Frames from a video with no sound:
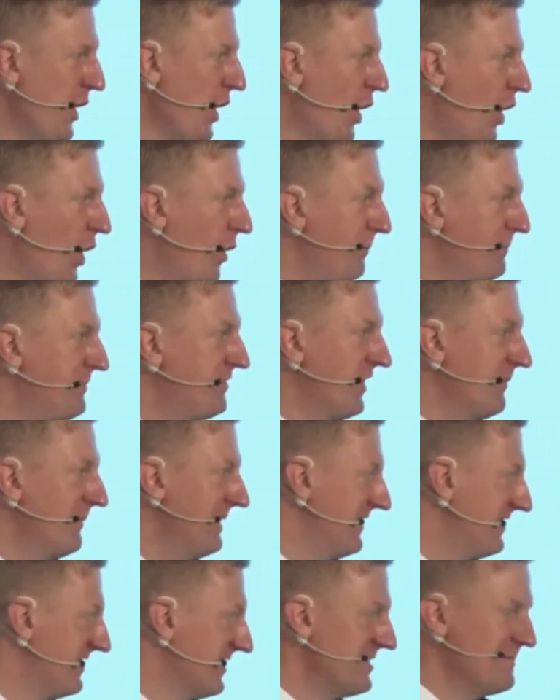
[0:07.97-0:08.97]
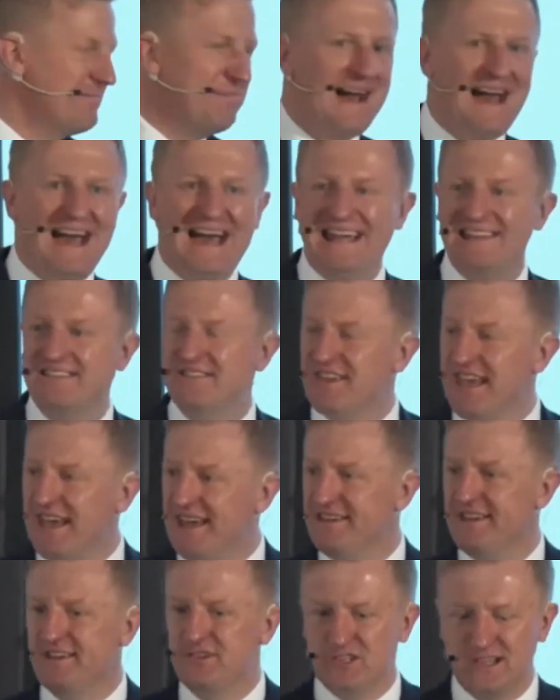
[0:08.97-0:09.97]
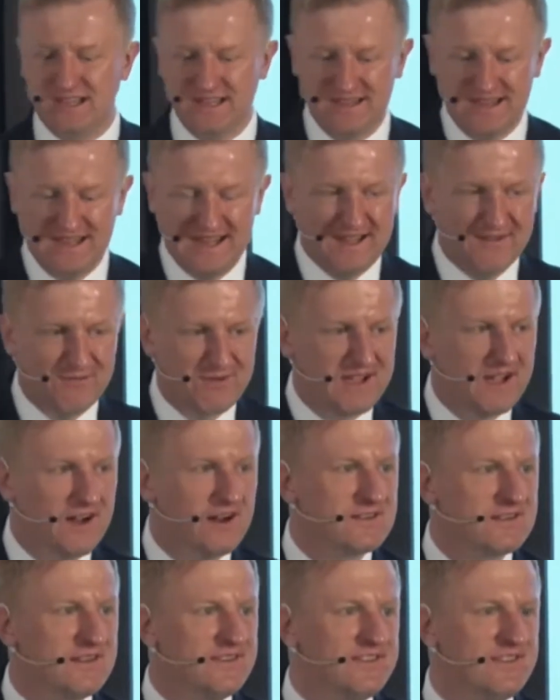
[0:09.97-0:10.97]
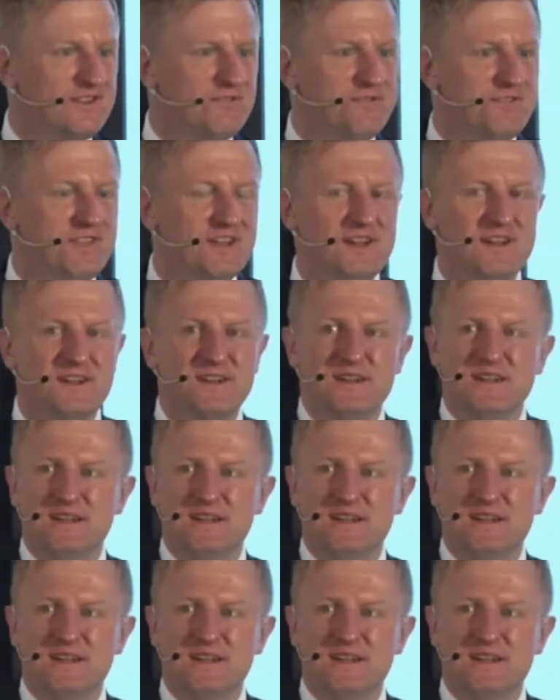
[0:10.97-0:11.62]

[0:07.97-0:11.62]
optimism and energy in the air, regardless of the